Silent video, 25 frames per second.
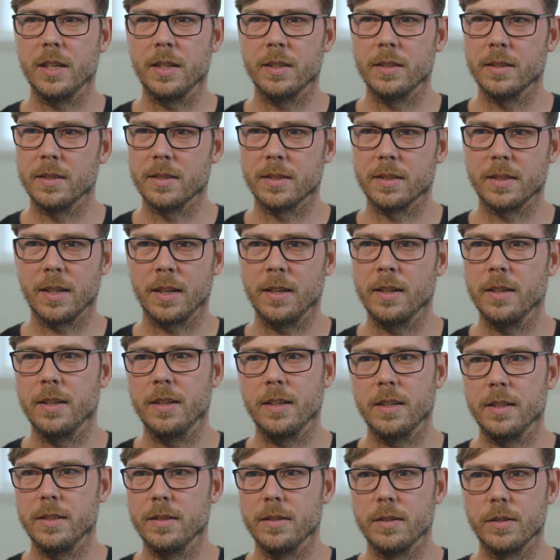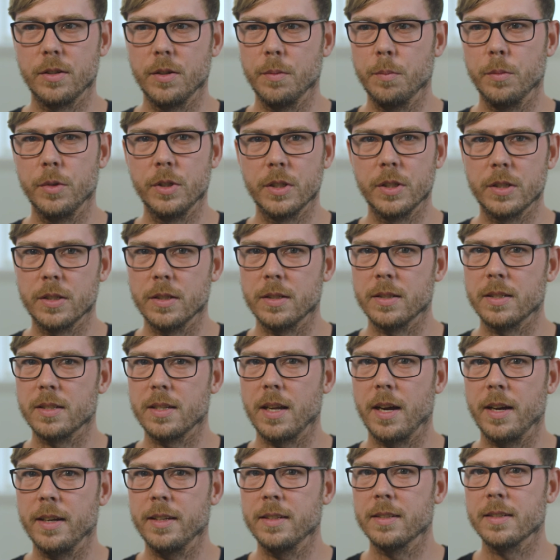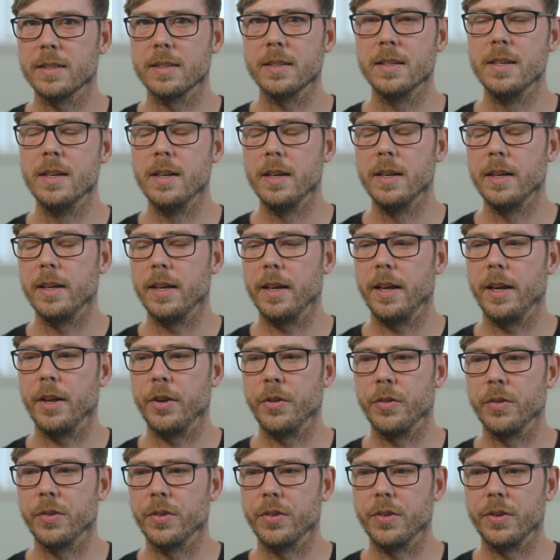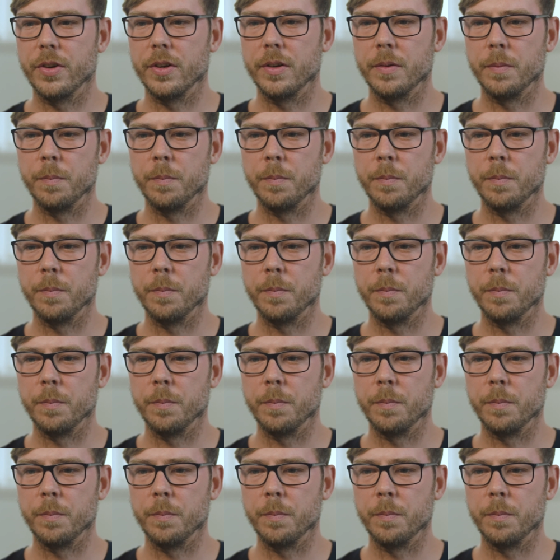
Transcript: and standardized symbols and signs, and